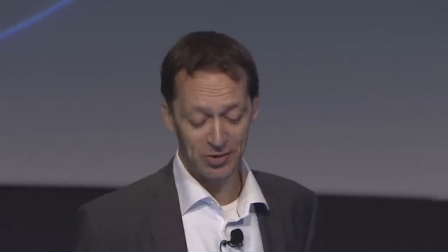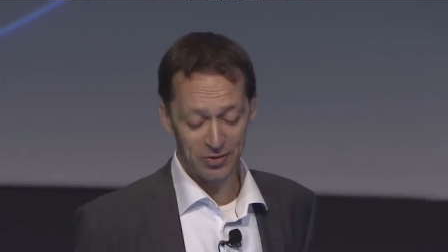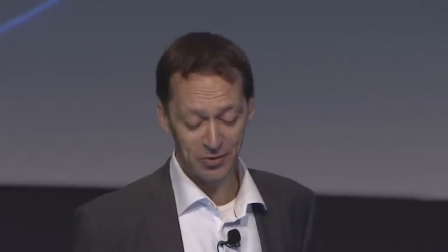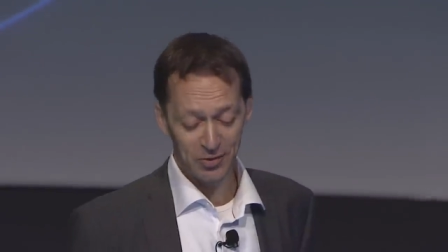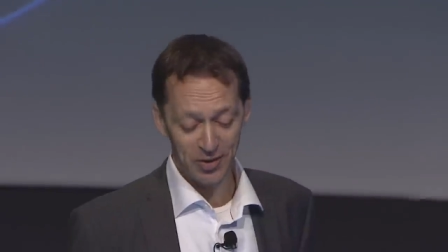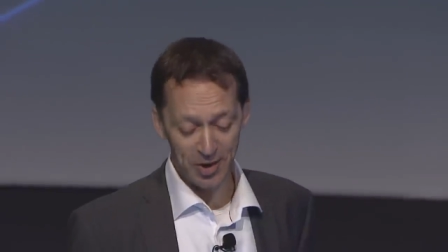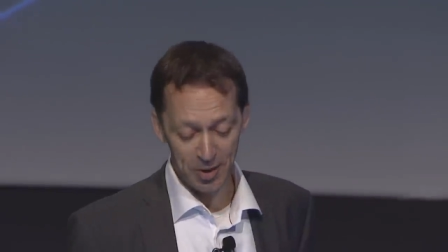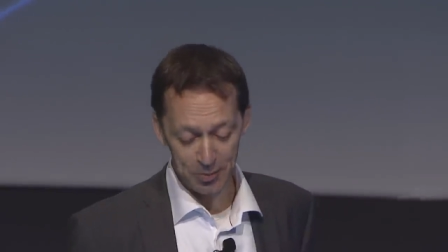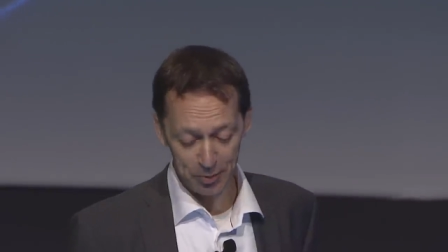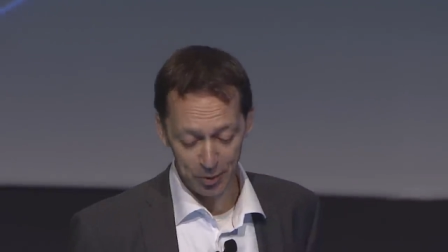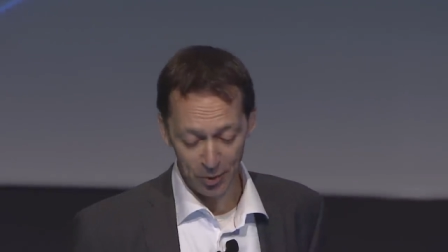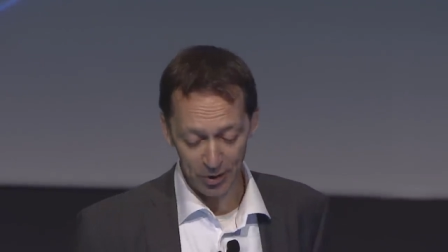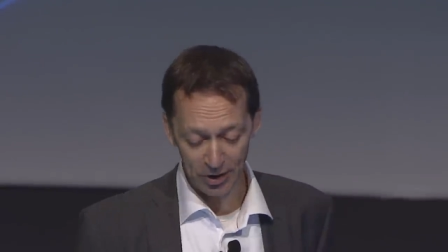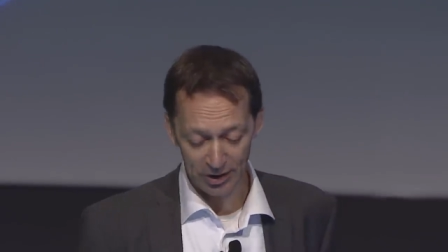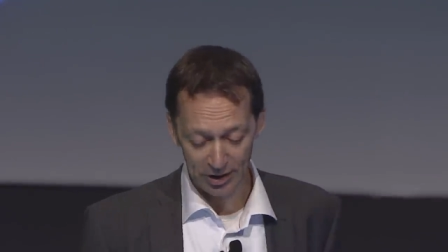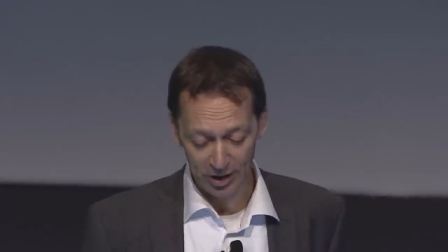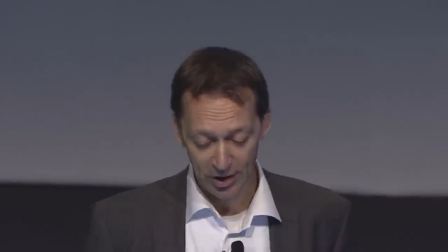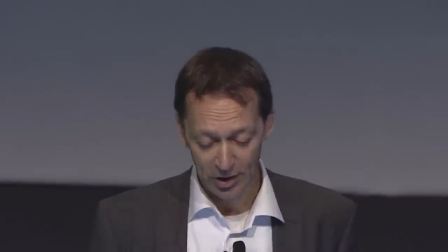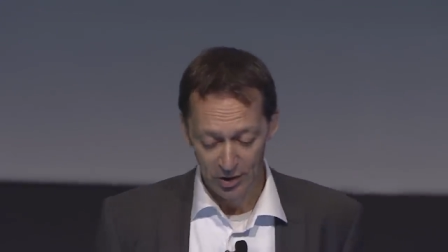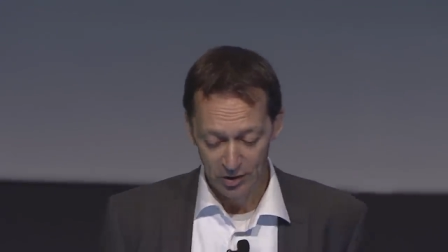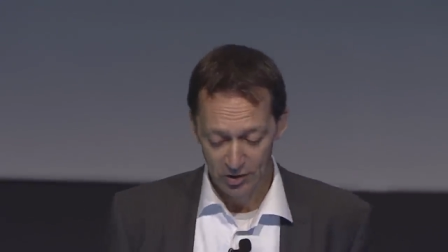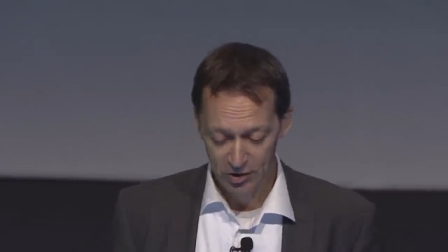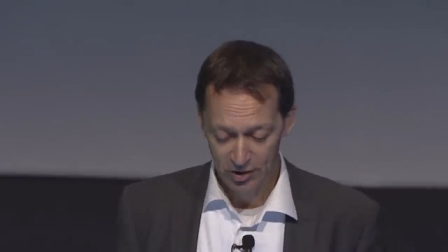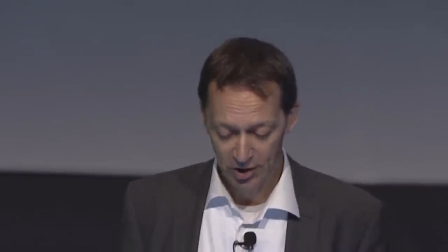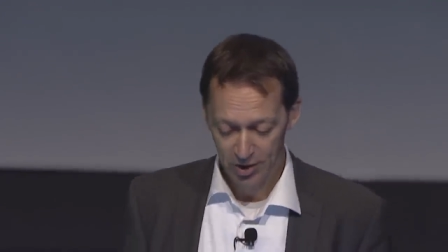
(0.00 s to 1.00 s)
a fair point.
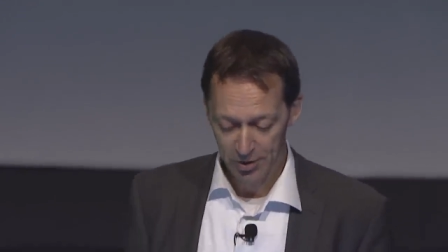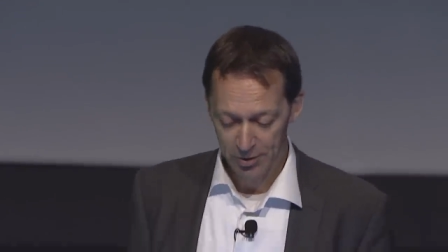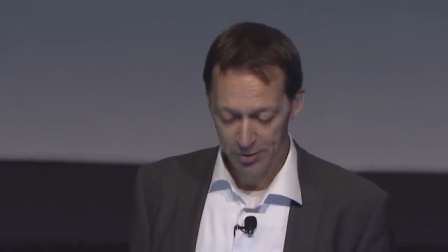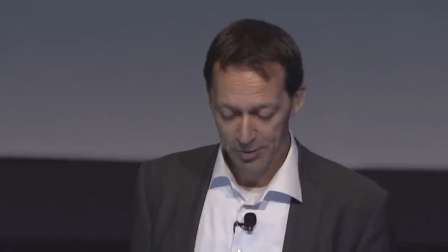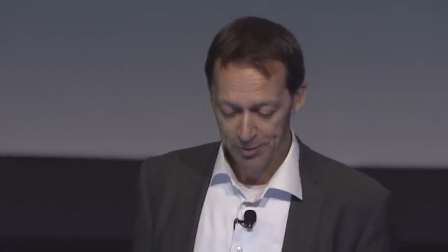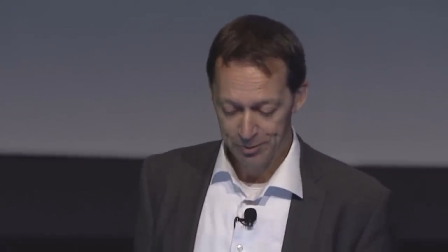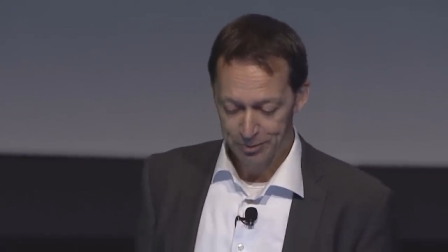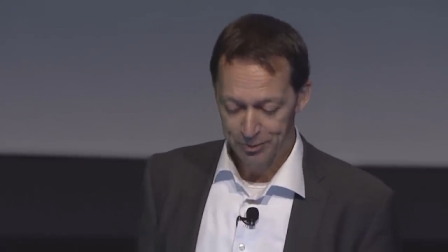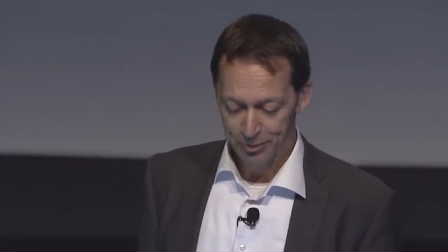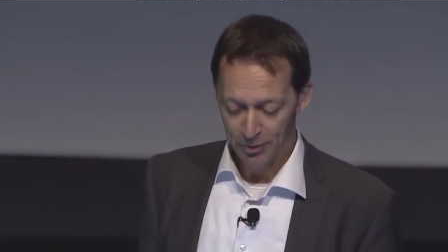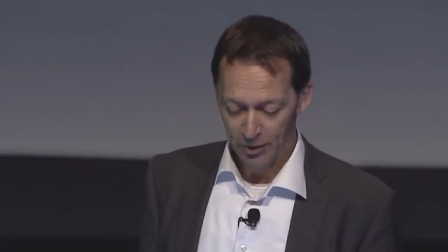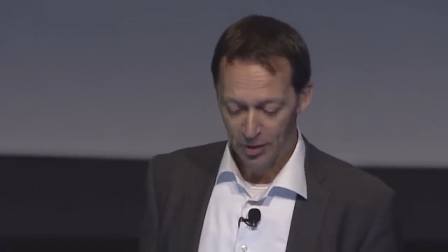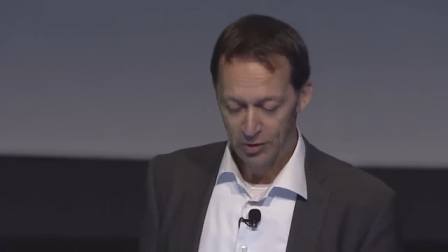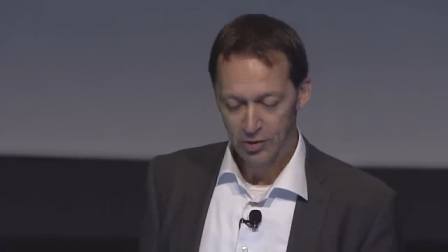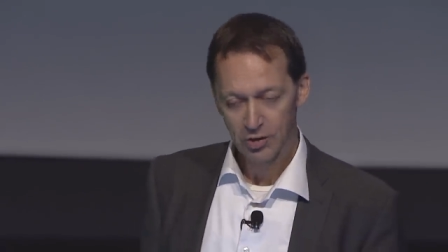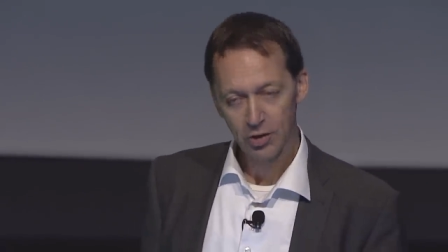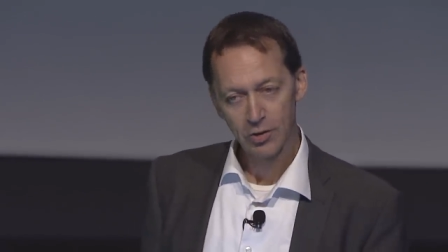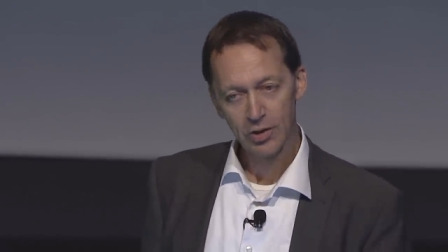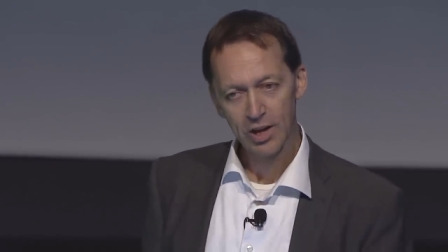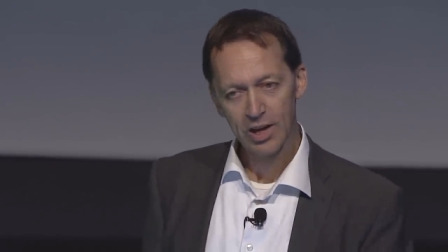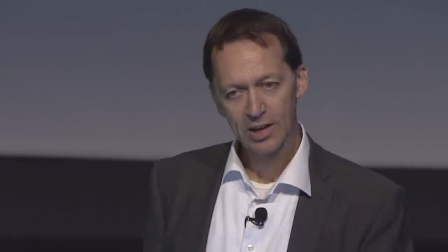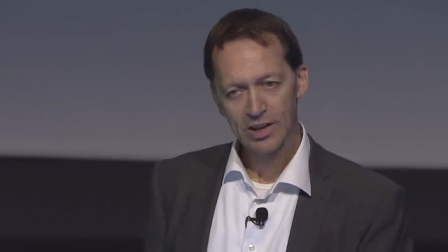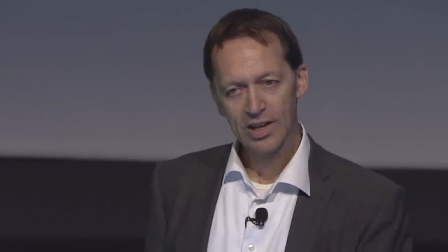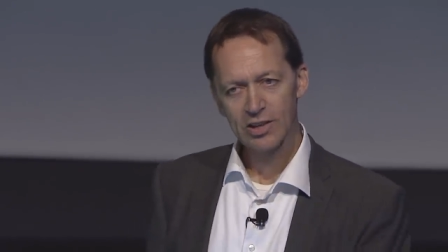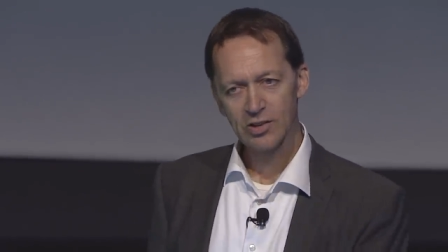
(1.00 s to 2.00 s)
So
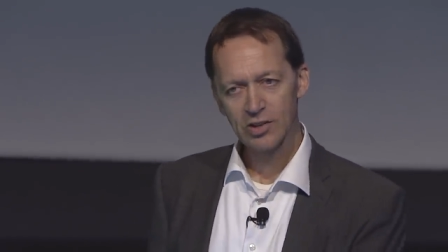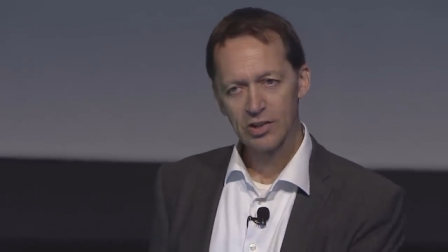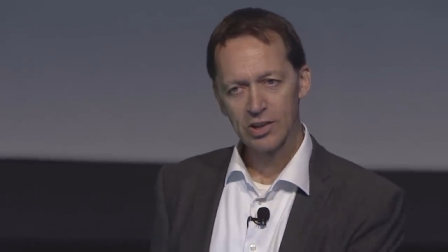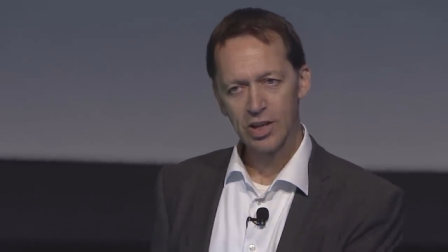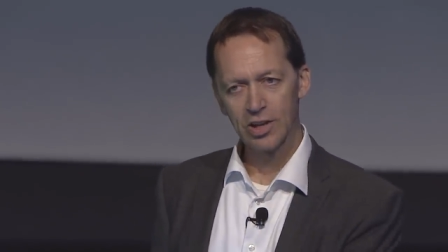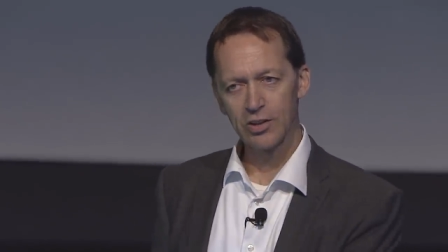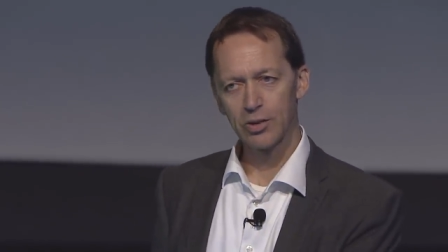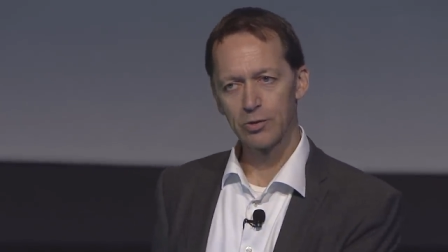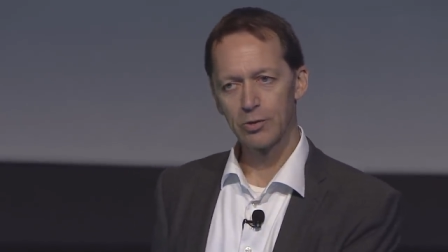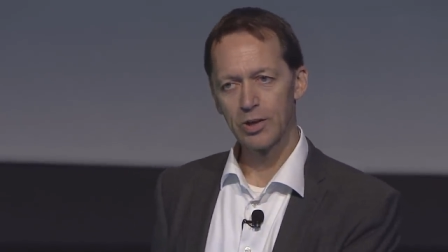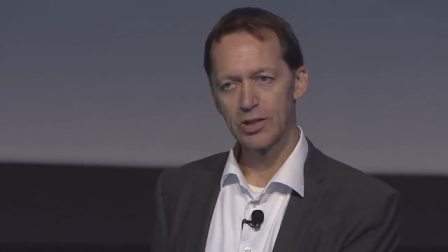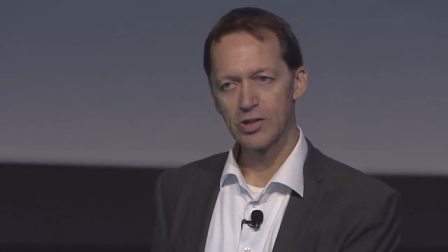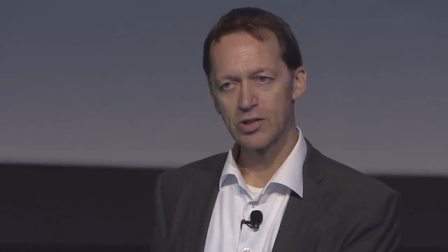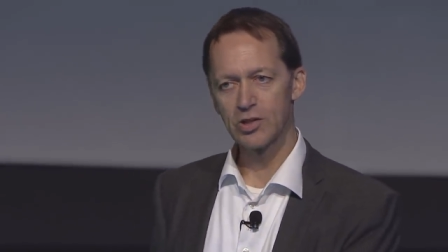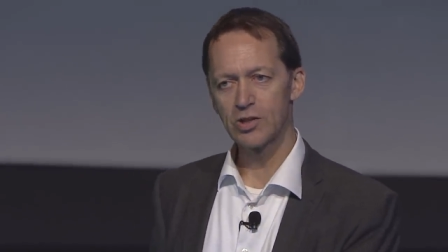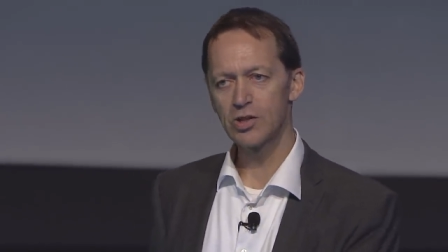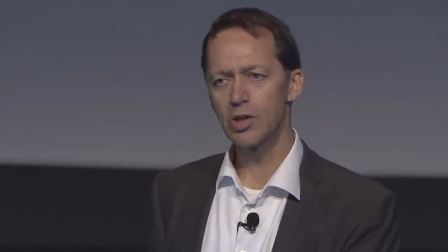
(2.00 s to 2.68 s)
yeah, that's another reason.